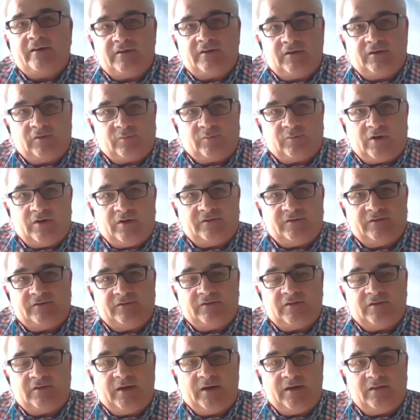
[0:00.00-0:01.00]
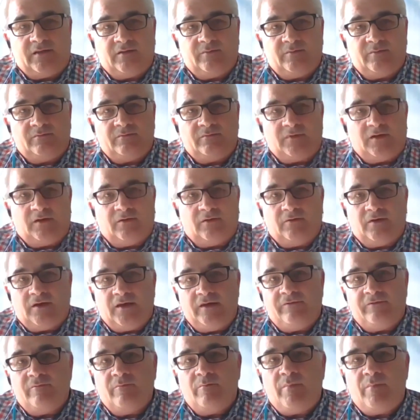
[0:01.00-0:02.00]
those processes to make them
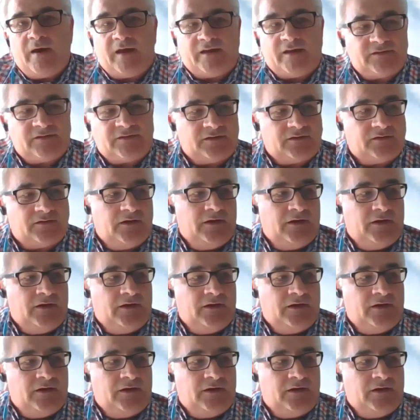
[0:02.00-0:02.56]
even better.